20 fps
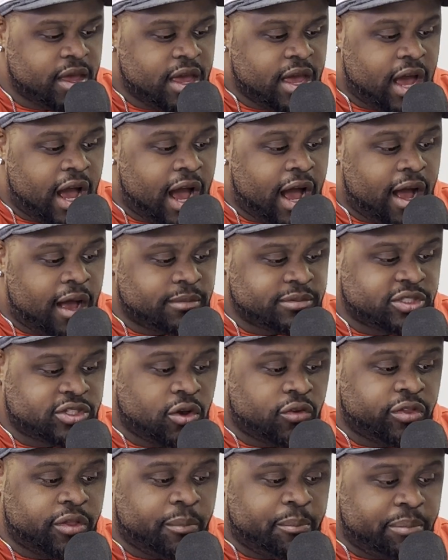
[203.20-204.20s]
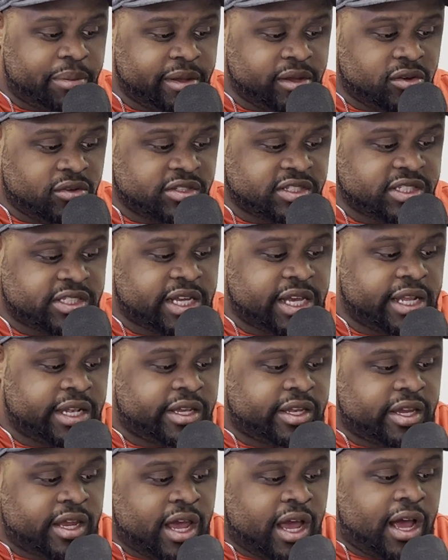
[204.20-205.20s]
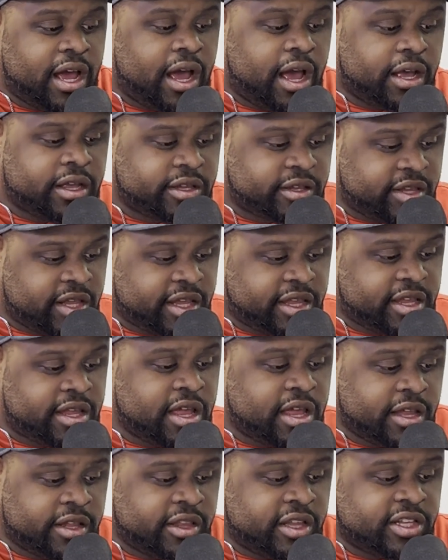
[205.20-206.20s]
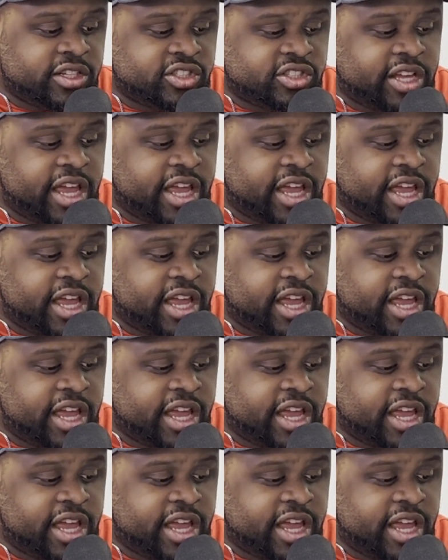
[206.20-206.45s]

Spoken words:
Yep. So the Bills sent the